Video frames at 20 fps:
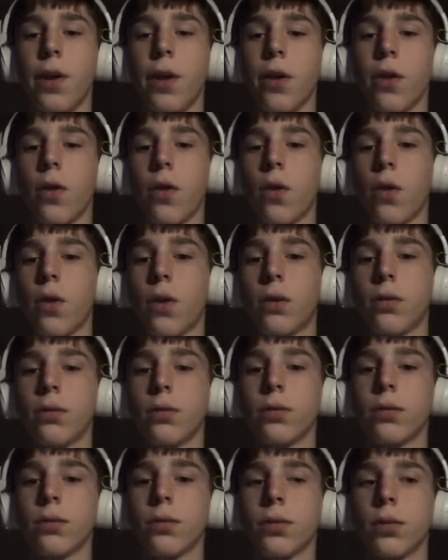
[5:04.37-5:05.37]
vehicle
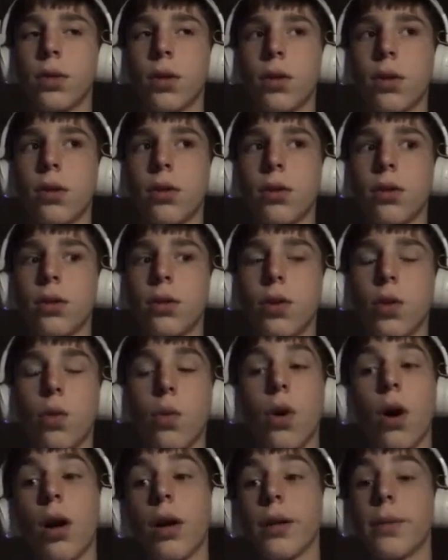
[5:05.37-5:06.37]
under the
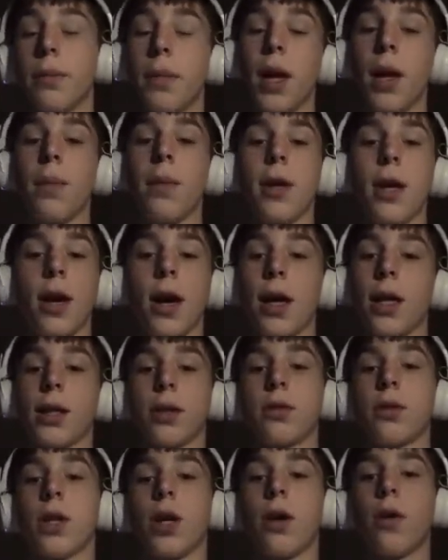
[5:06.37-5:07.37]
water, maybe, I
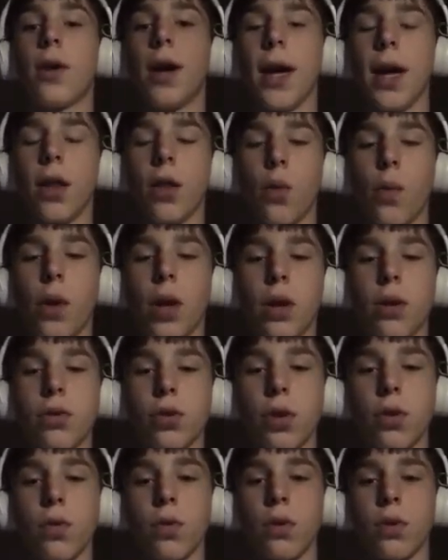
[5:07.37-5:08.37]
don't know. And the
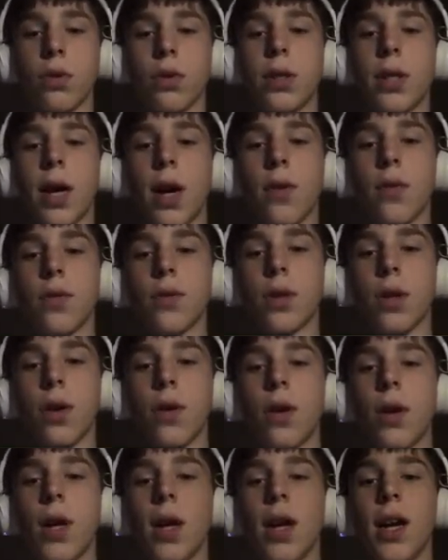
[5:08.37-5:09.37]
windows are rolled down,
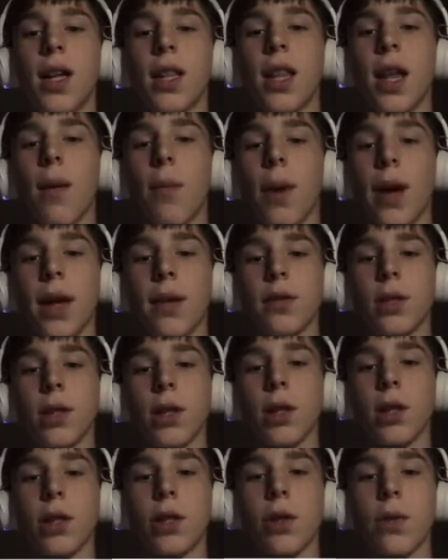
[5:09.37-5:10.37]
so that might have
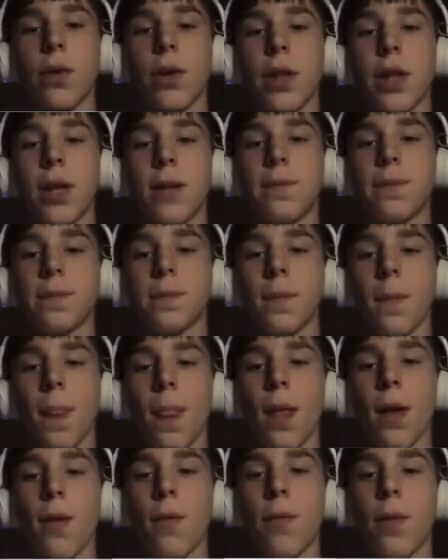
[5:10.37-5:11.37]
something to do with it.
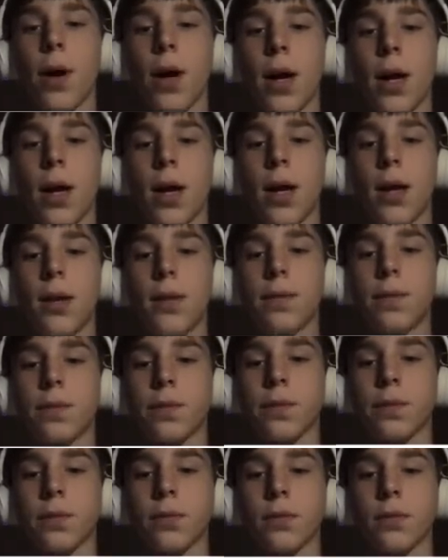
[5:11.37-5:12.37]
But, um,